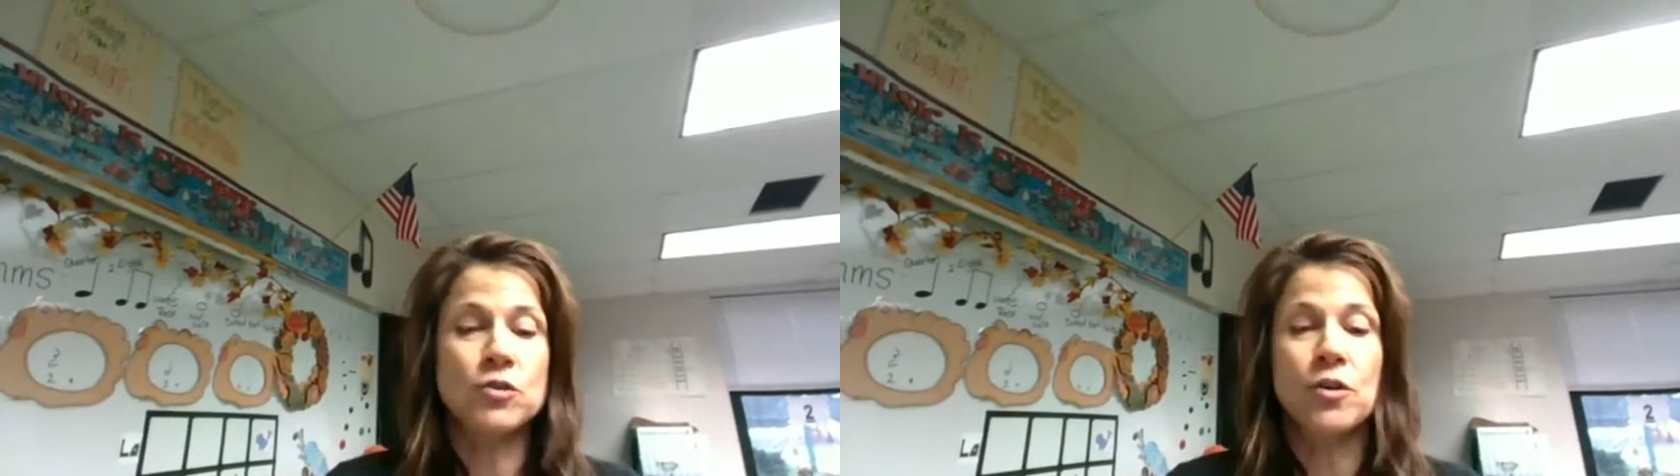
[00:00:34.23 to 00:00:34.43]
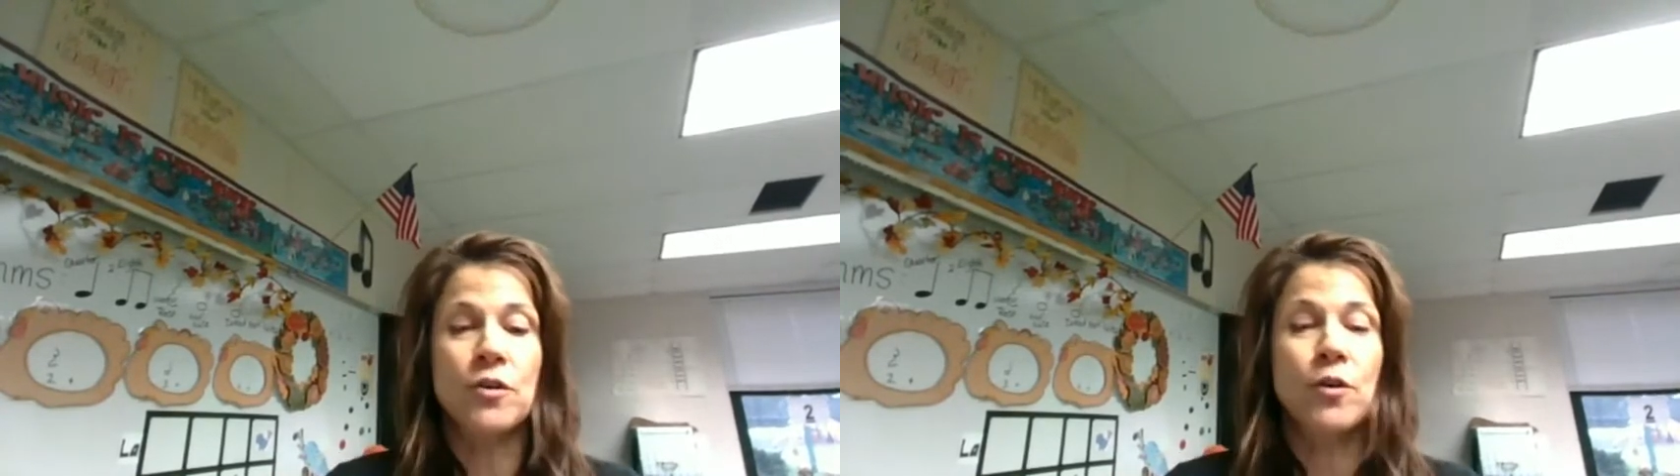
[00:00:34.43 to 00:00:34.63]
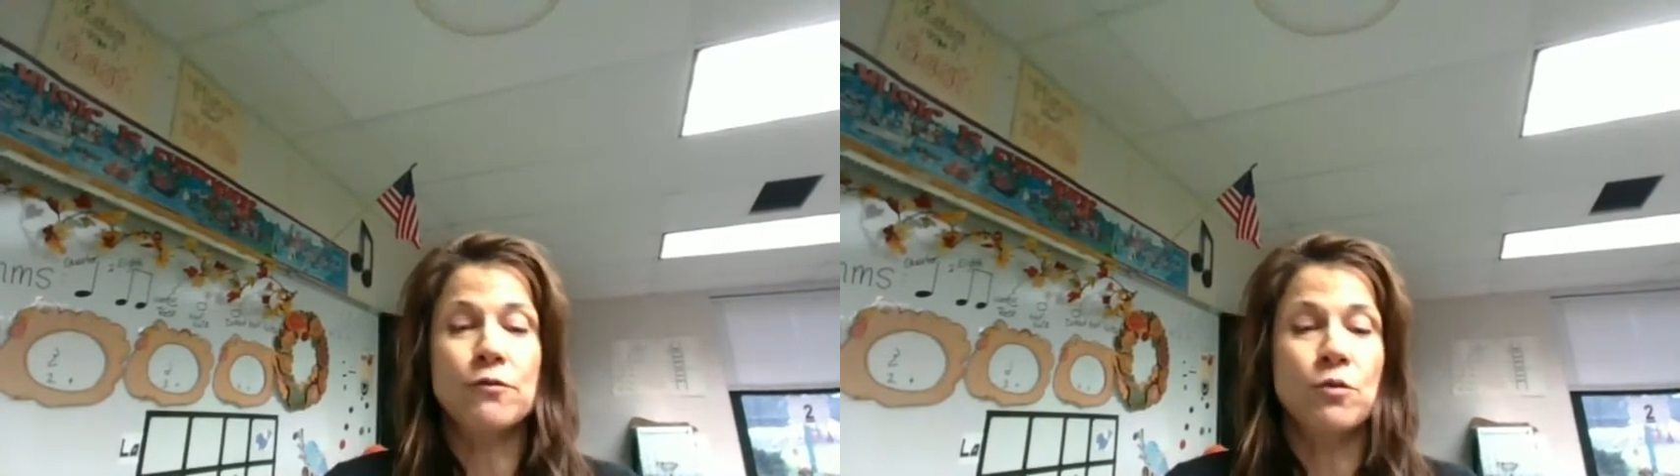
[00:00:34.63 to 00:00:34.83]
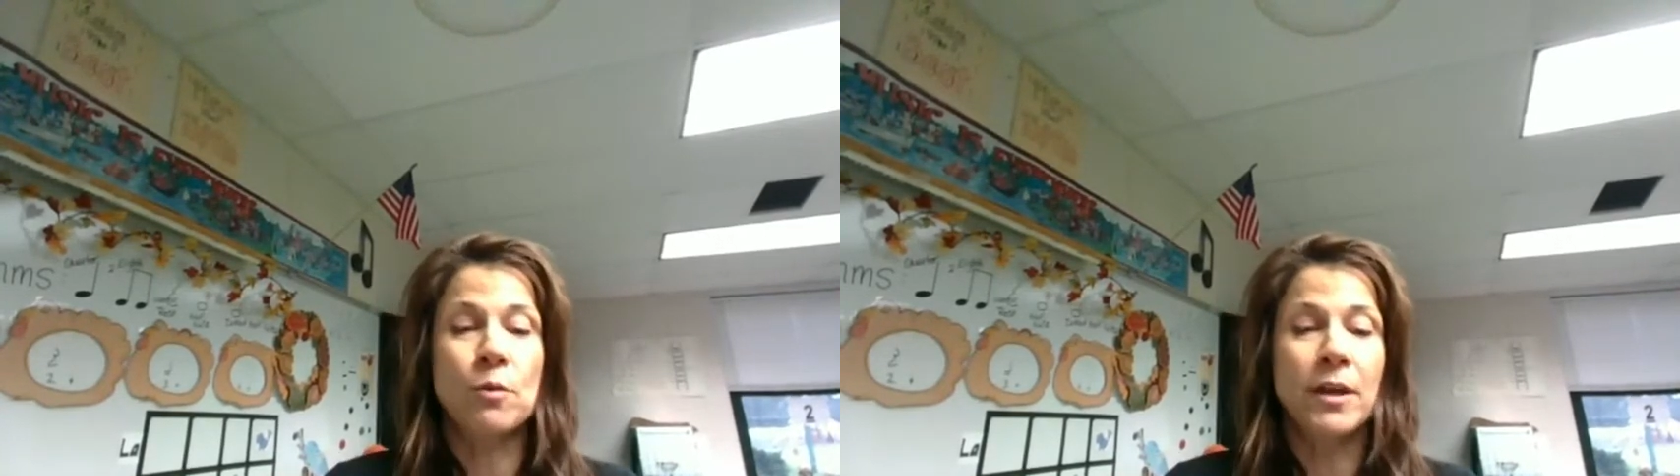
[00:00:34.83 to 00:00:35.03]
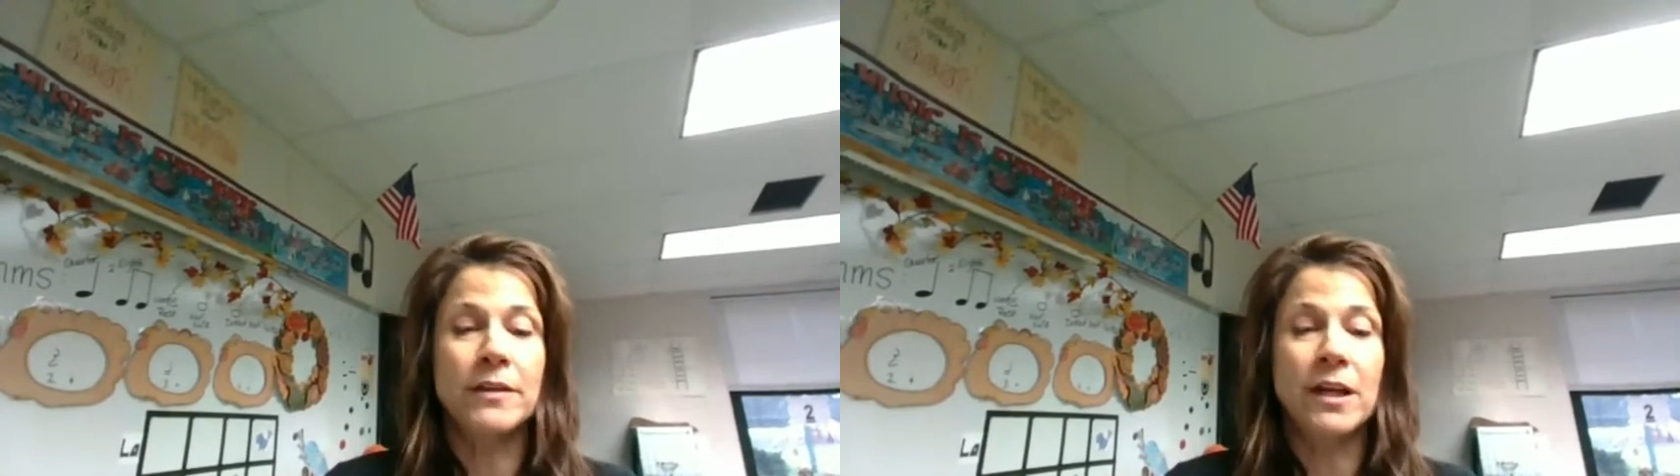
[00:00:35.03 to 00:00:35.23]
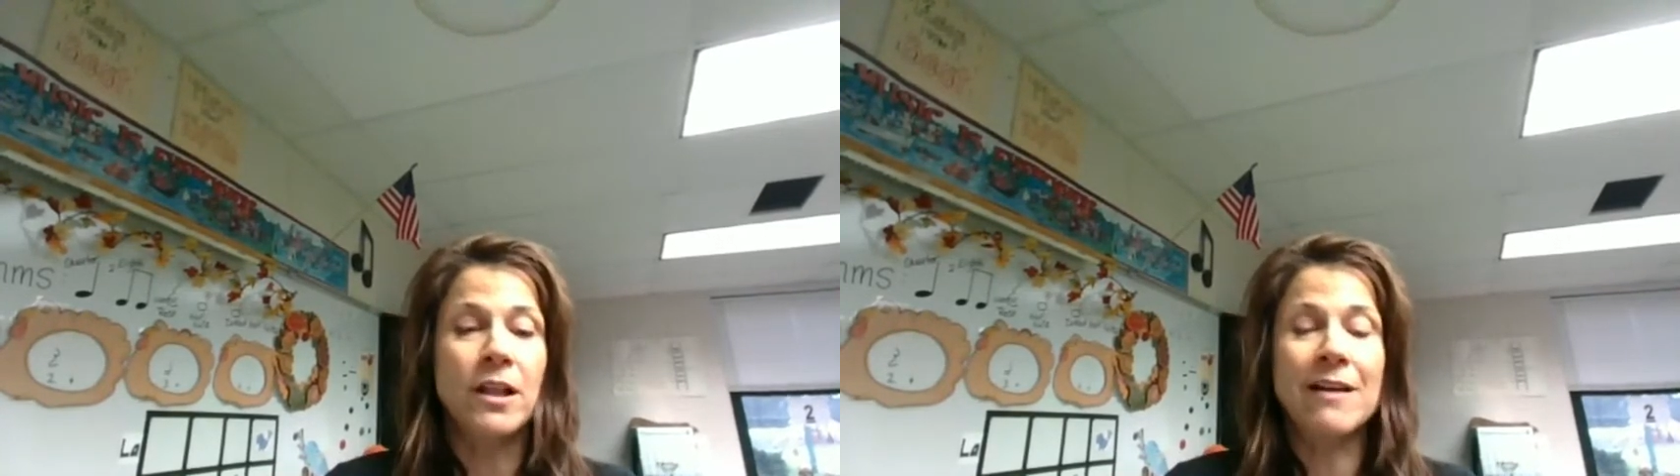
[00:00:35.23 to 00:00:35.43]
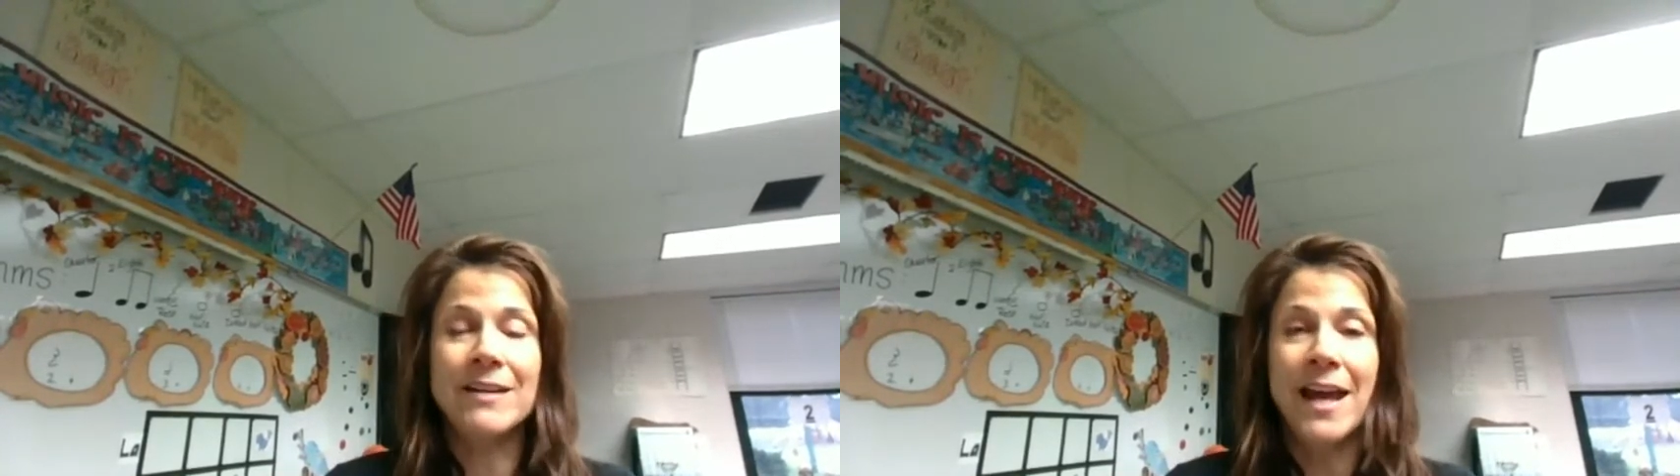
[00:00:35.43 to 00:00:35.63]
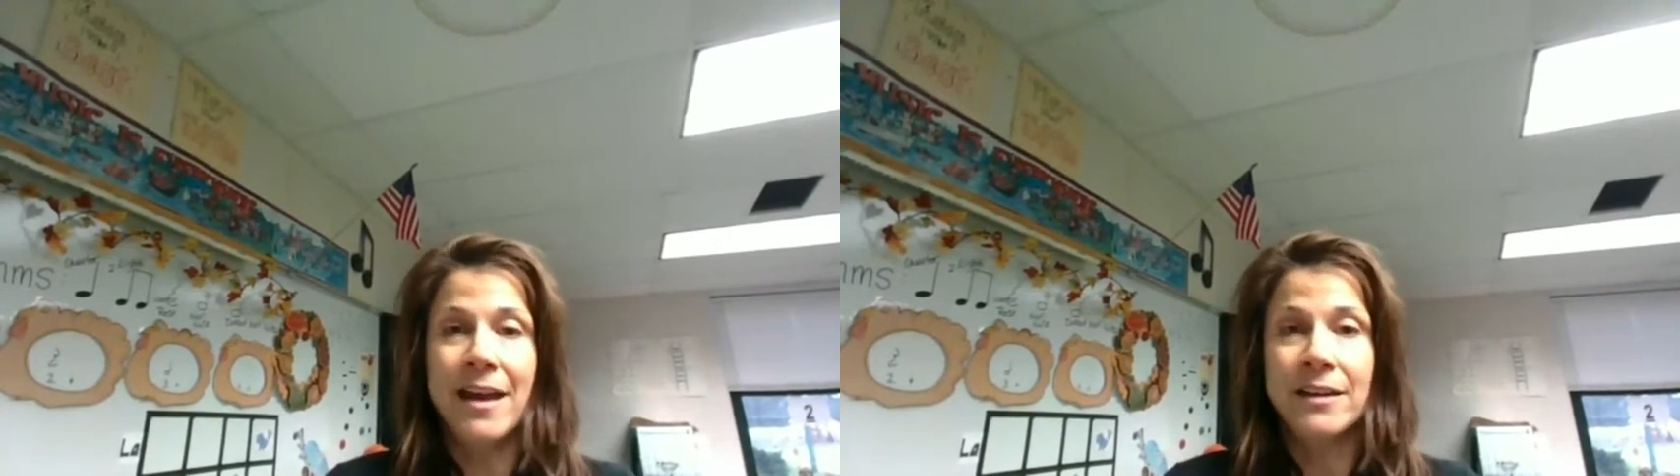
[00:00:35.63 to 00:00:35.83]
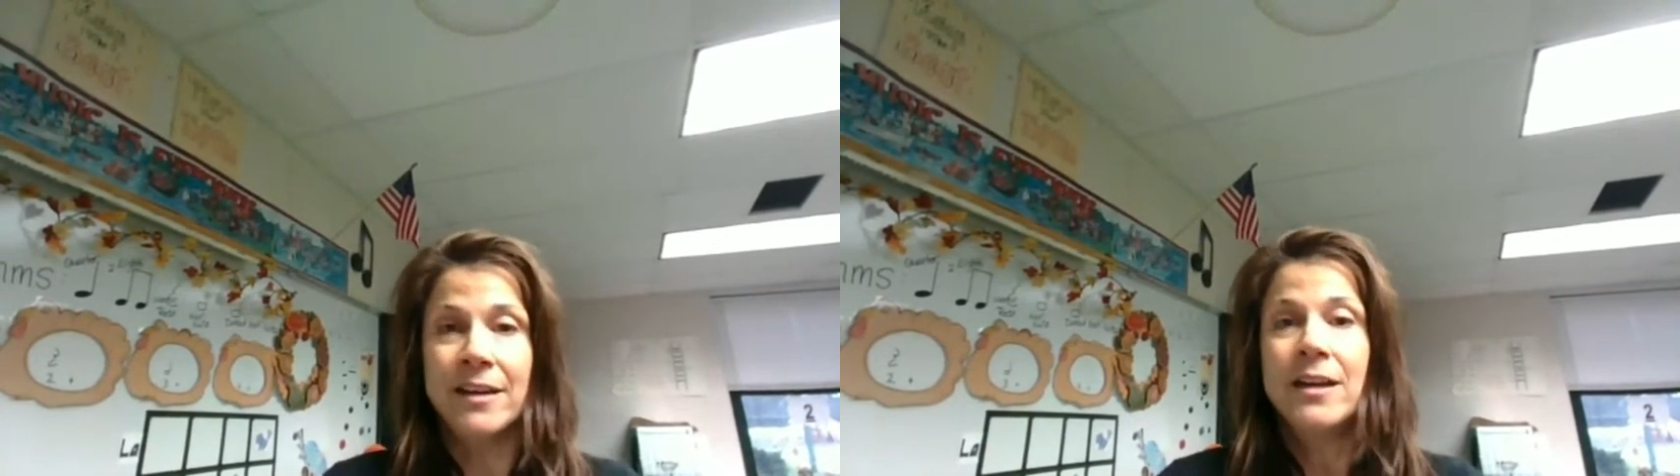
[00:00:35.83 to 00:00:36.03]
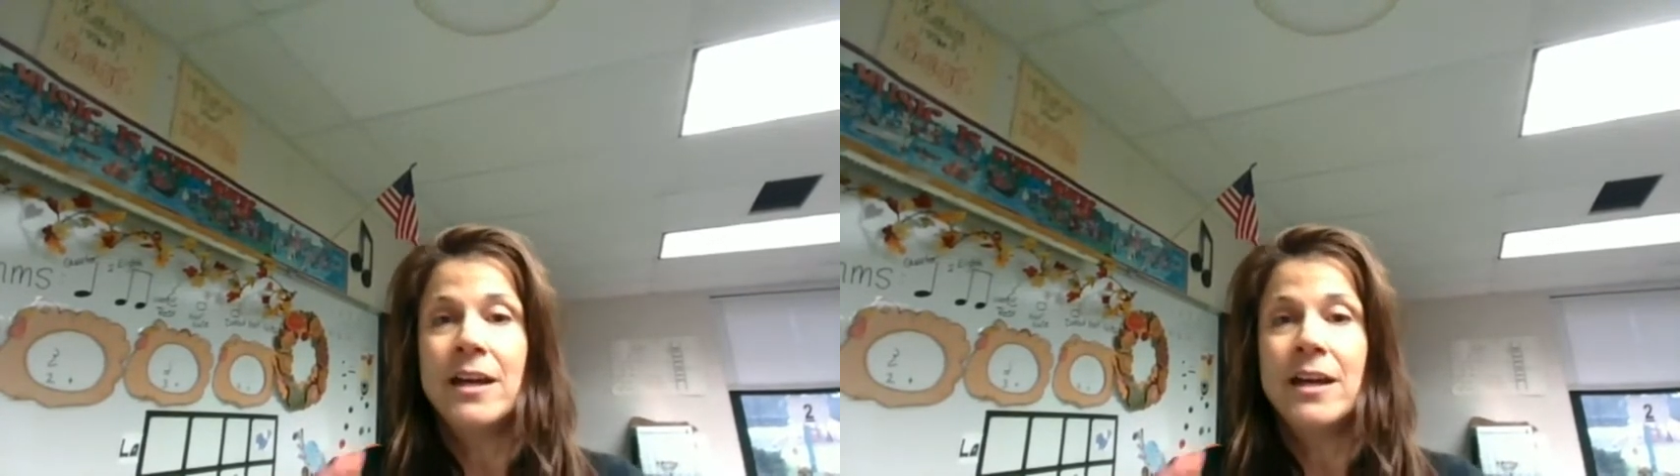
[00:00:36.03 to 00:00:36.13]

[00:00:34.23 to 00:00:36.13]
or if you were playing the clarinet.